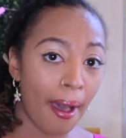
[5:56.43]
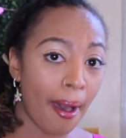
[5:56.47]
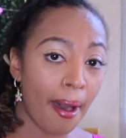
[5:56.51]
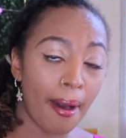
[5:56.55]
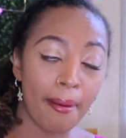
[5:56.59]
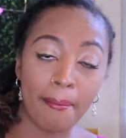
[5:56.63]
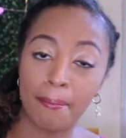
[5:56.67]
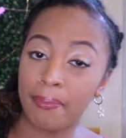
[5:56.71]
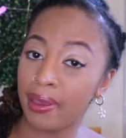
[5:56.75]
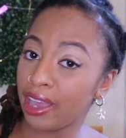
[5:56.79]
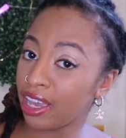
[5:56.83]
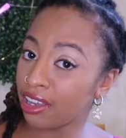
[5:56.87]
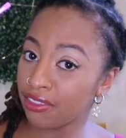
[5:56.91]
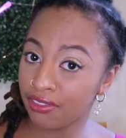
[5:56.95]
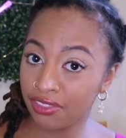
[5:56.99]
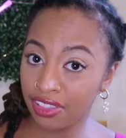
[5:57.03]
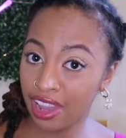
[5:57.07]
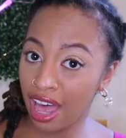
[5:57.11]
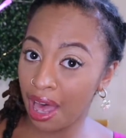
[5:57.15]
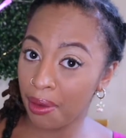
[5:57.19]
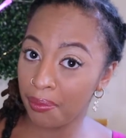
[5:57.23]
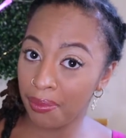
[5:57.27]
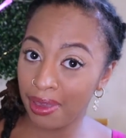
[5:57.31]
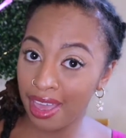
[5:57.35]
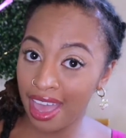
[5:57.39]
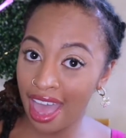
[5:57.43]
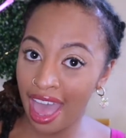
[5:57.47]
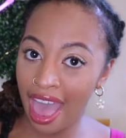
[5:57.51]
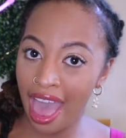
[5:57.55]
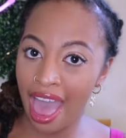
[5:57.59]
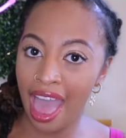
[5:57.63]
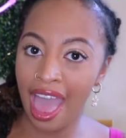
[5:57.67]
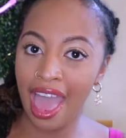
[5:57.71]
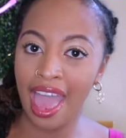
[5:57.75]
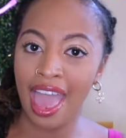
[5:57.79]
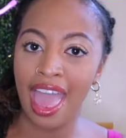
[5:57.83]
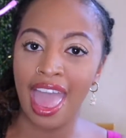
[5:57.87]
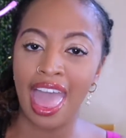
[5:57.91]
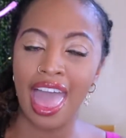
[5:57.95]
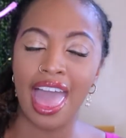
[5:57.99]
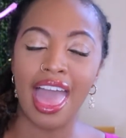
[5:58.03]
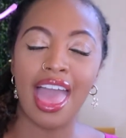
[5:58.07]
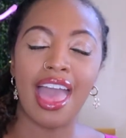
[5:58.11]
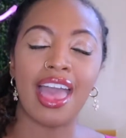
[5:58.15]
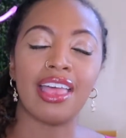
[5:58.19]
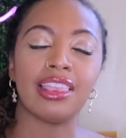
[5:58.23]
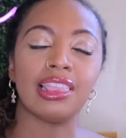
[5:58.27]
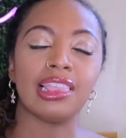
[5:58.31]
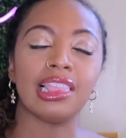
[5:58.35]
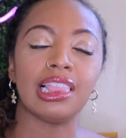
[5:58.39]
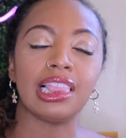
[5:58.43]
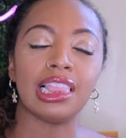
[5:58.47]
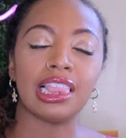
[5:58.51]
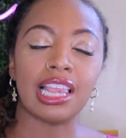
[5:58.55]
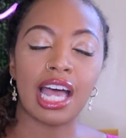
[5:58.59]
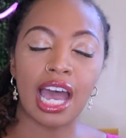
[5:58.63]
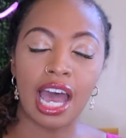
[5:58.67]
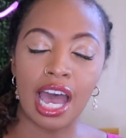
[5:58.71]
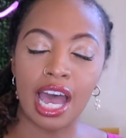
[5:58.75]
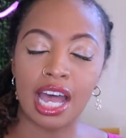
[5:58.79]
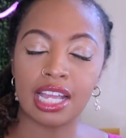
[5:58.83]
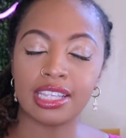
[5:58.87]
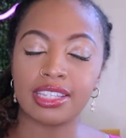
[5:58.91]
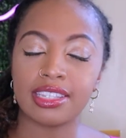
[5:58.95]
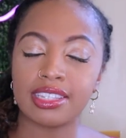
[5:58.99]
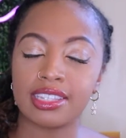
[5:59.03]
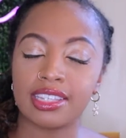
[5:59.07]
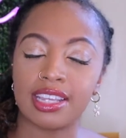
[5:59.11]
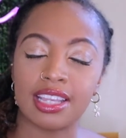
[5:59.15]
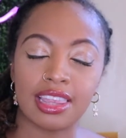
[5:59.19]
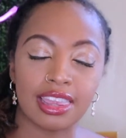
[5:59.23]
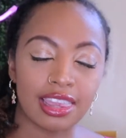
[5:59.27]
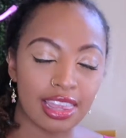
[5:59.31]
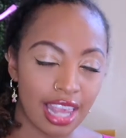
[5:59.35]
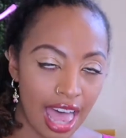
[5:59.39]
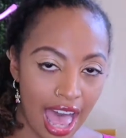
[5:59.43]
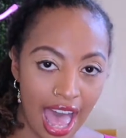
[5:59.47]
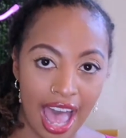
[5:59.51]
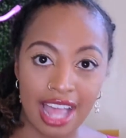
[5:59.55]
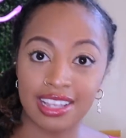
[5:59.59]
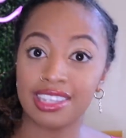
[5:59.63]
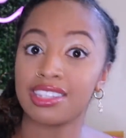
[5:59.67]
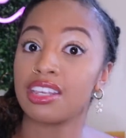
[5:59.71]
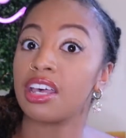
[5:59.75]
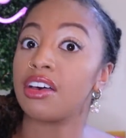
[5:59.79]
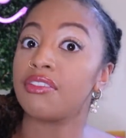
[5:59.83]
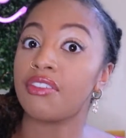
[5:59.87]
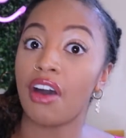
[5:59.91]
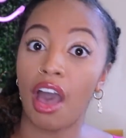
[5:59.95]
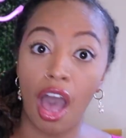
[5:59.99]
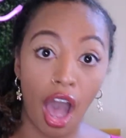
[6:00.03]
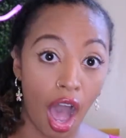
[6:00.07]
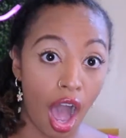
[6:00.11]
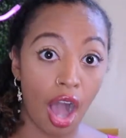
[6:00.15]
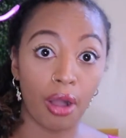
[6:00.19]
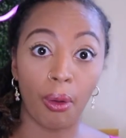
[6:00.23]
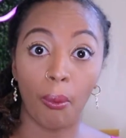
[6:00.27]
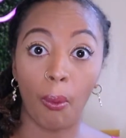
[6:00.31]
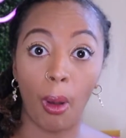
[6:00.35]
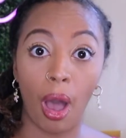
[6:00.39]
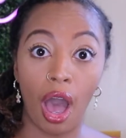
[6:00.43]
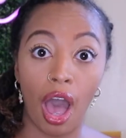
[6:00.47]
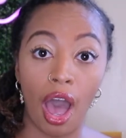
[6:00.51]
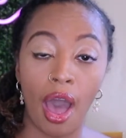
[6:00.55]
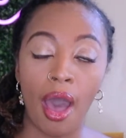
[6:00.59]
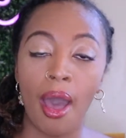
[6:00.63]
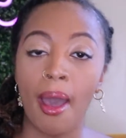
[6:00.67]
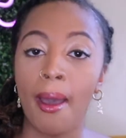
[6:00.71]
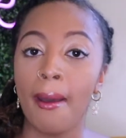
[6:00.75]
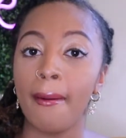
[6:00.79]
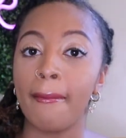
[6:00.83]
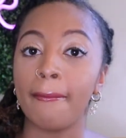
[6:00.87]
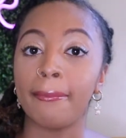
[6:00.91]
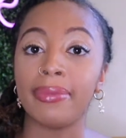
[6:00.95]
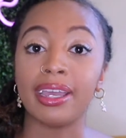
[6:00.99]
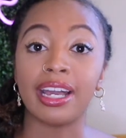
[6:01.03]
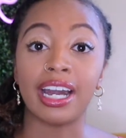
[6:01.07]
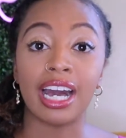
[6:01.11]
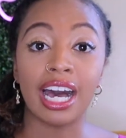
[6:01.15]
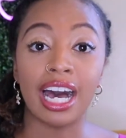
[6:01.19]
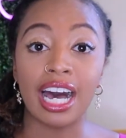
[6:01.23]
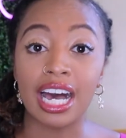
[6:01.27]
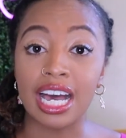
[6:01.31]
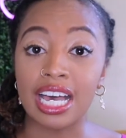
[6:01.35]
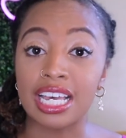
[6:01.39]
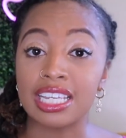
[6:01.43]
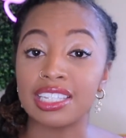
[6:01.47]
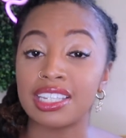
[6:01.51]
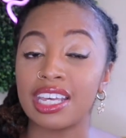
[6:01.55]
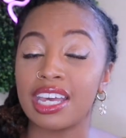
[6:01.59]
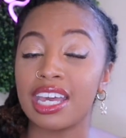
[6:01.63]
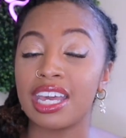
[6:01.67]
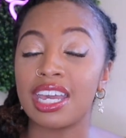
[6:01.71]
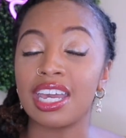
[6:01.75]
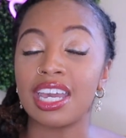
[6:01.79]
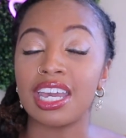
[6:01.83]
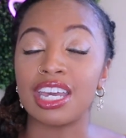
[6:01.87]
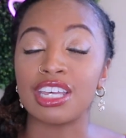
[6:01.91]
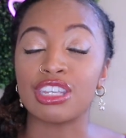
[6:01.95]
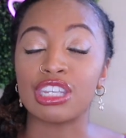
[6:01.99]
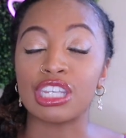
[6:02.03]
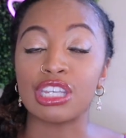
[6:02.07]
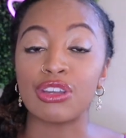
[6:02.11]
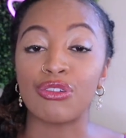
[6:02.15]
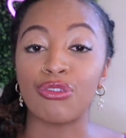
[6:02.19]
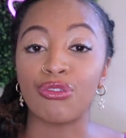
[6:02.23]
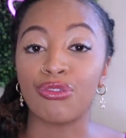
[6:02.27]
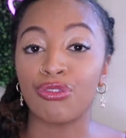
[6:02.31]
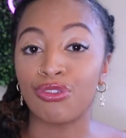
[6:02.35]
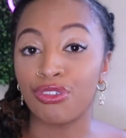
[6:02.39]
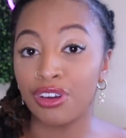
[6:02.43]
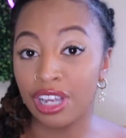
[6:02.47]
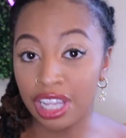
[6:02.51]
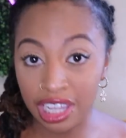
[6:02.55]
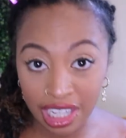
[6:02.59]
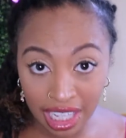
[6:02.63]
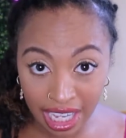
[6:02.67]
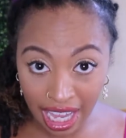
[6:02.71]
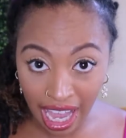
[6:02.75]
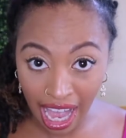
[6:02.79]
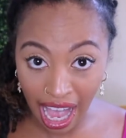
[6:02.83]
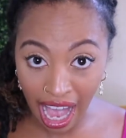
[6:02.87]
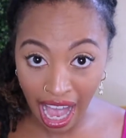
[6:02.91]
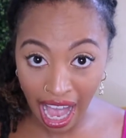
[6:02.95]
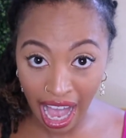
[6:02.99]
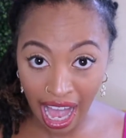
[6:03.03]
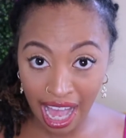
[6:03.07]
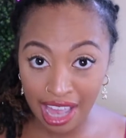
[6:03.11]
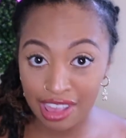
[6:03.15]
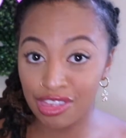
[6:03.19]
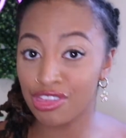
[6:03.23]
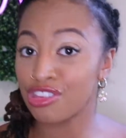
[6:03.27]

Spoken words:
a big floppy hat, and lots of agua because it is really hot.